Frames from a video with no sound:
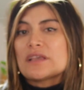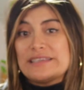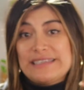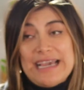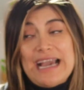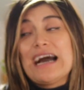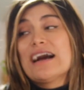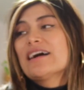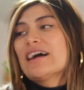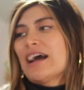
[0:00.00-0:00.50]

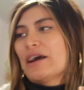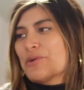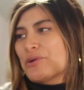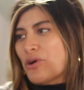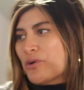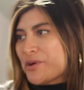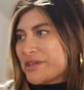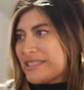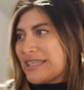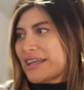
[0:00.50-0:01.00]
Yeah, I would
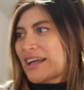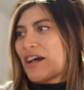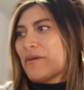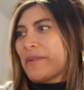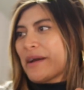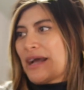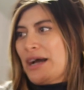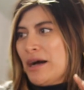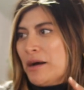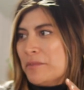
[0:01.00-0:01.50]
always take out
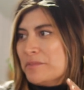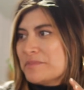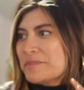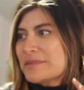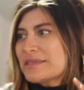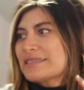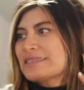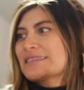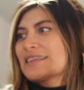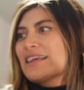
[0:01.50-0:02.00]
my
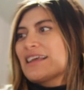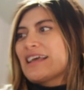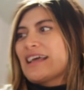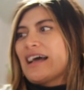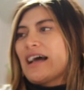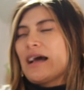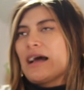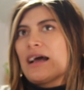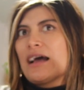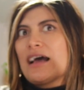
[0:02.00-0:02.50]

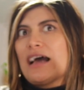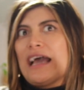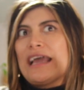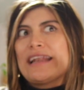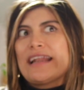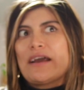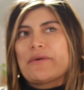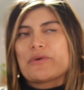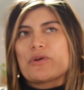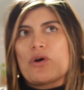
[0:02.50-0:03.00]

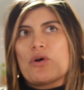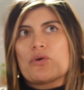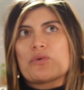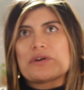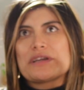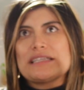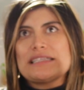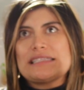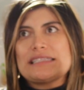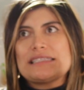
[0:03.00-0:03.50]
and I would
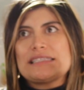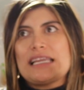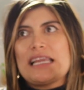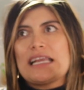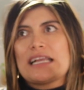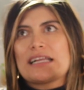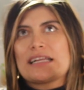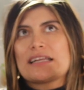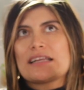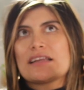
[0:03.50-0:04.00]
always
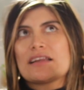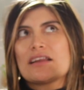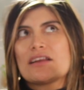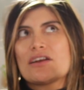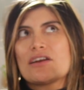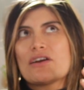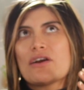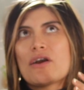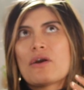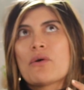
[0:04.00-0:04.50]
take
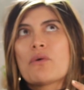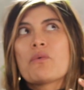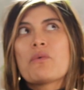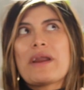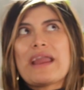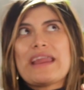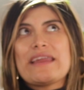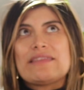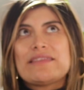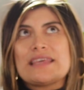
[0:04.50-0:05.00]

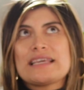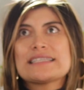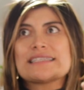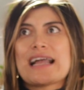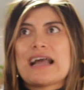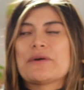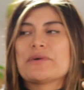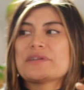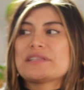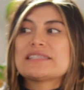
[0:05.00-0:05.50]
away things
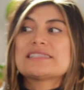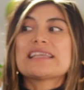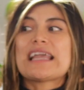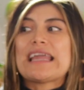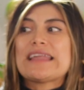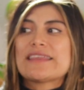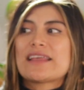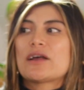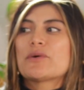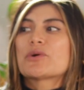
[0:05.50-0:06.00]
I would
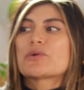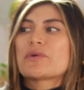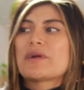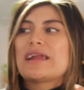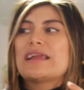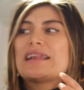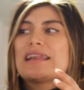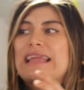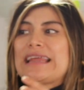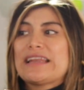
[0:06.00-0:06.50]
say that I would
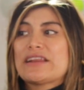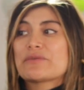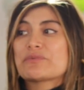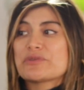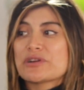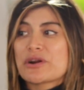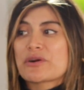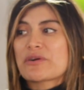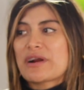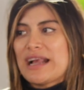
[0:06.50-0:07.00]
later
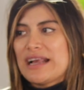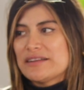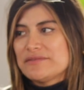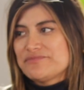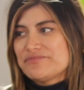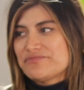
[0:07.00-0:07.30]
regret.